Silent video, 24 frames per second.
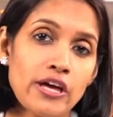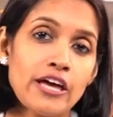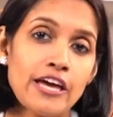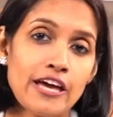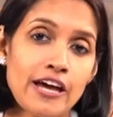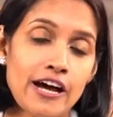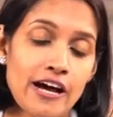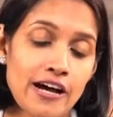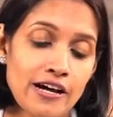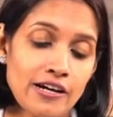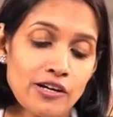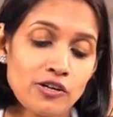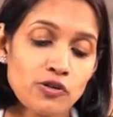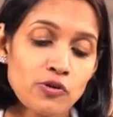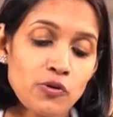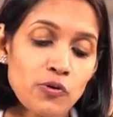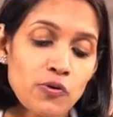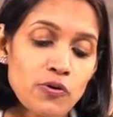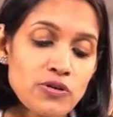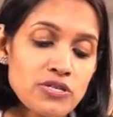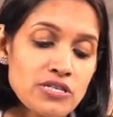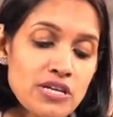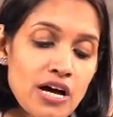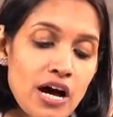air
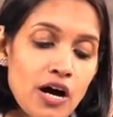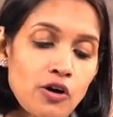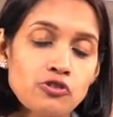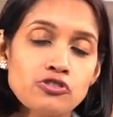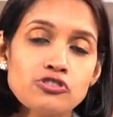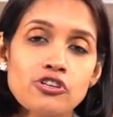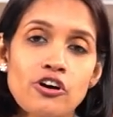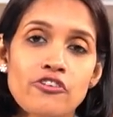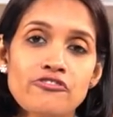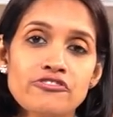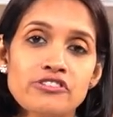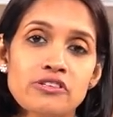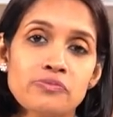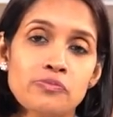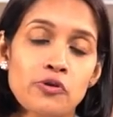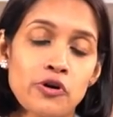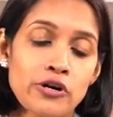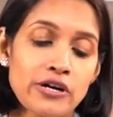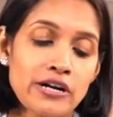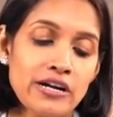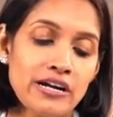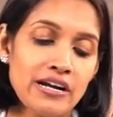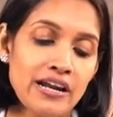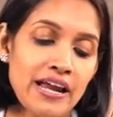goes out of the
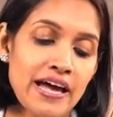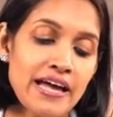bottle,